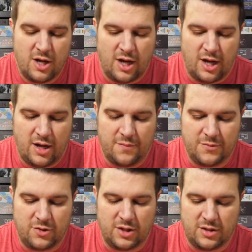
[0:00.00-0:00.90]

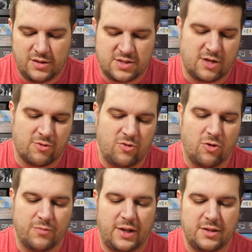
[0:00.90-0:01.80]
It's got a
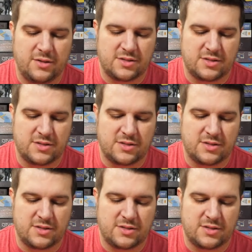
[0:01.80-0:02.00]
record button.